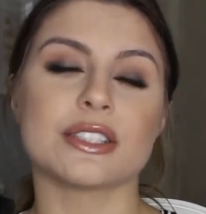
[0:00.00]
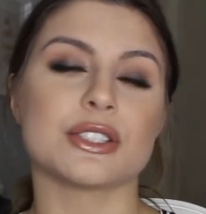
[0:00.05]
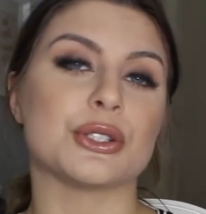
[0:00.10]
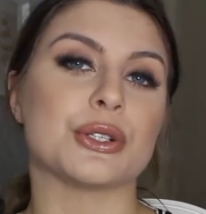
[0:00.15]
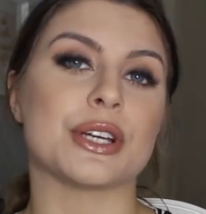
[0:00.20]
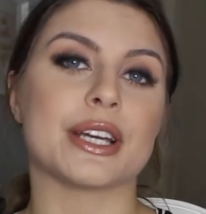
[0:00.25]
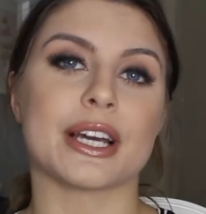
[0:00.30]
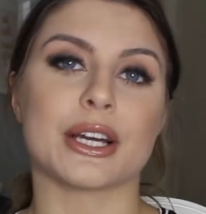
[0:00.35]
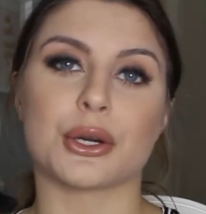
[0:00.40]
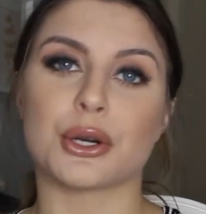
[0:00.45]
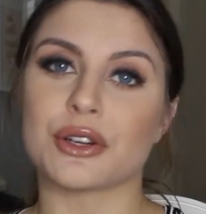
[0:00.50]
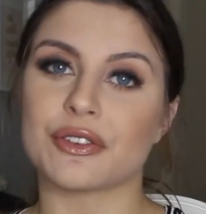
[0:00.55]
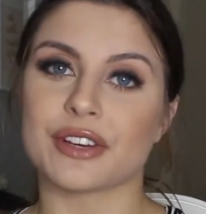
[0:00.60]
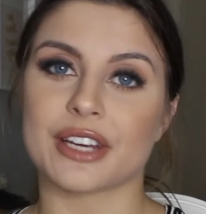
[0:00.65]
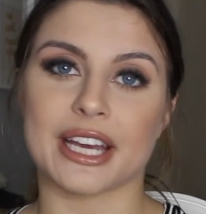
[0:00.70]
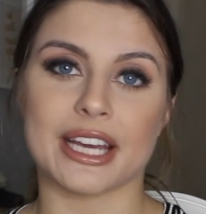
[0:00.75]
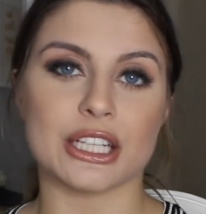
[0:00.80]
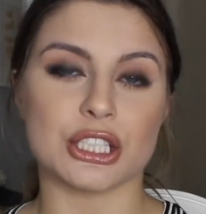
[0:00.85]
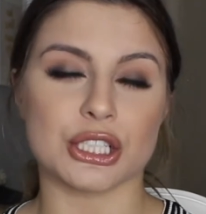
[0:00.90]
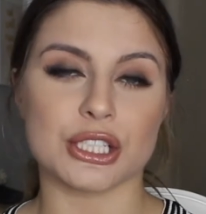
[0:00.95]
so you can get
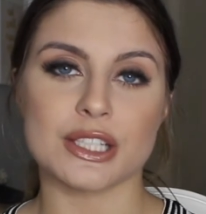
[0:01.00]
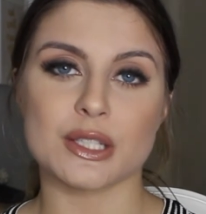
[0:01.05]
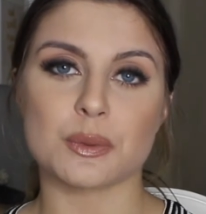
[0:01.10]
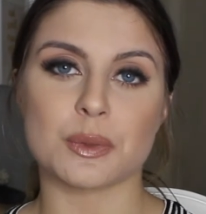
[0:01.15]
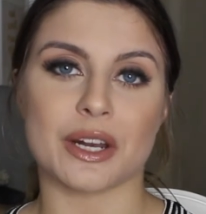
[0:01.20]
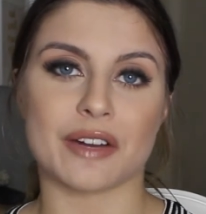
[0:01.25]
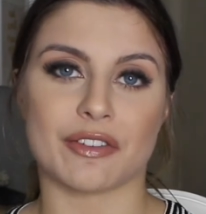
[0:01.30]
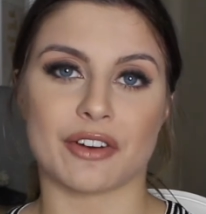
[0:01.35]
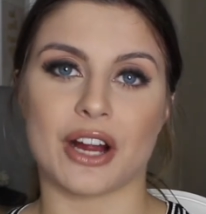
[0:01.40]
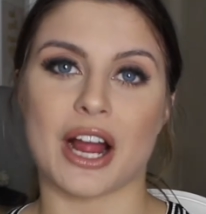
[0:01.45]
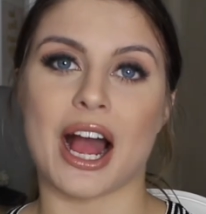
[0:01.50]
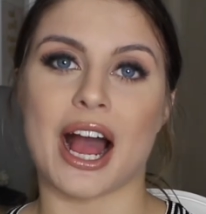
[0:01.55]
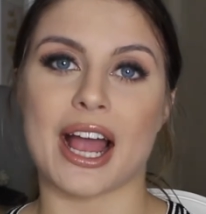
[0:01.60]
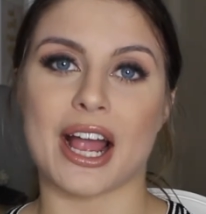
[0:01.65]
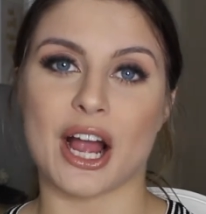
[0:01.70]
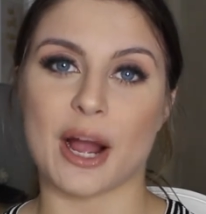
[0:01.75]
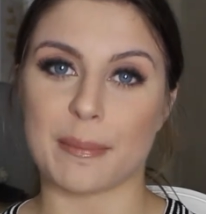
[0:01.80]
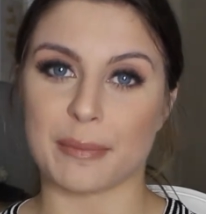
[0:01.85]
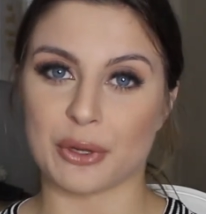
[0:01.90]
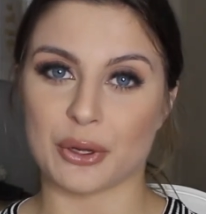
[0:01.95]
notifications whenever I
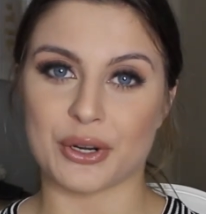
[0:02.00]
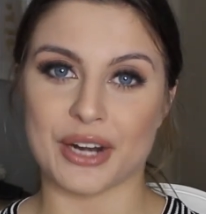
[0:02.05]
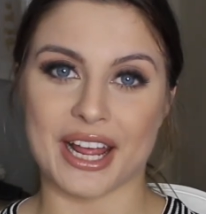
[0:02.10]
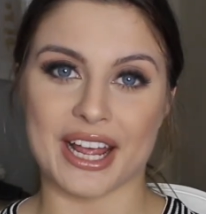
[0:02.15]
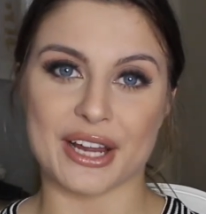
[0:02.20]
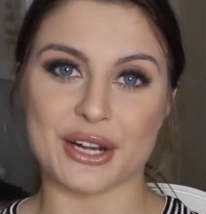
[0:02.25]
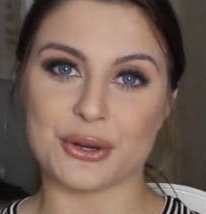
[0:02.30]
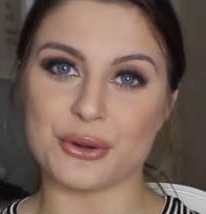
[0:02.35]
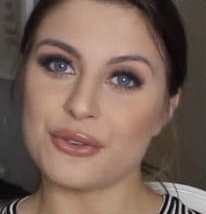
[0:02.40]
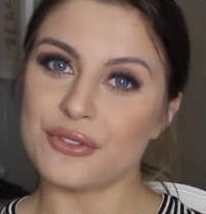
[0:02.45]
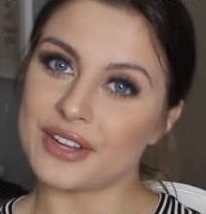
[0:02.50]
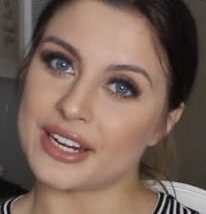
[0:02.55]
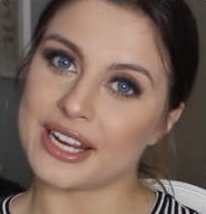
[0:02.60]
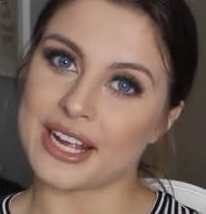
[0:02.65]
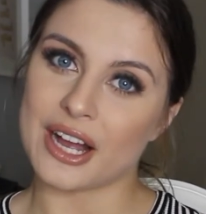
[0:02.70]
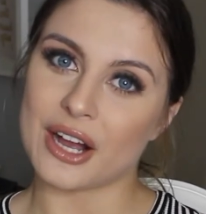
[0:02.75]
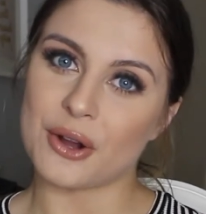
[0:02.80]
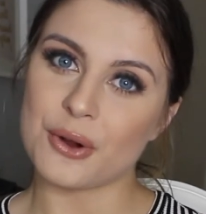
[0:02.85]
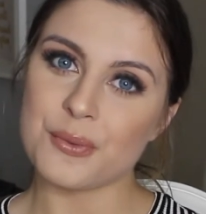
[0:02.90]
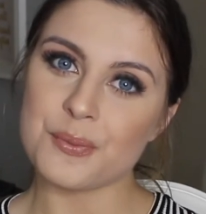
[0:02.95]
upload a new
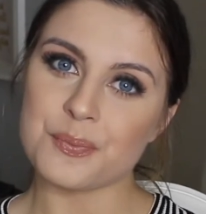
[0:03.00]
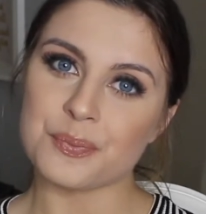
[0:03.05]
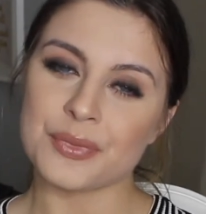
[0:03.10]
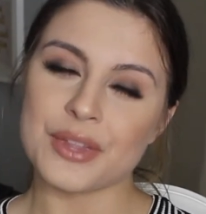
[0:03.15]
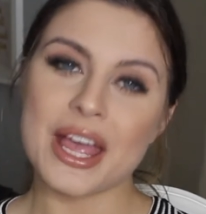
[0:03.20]
video.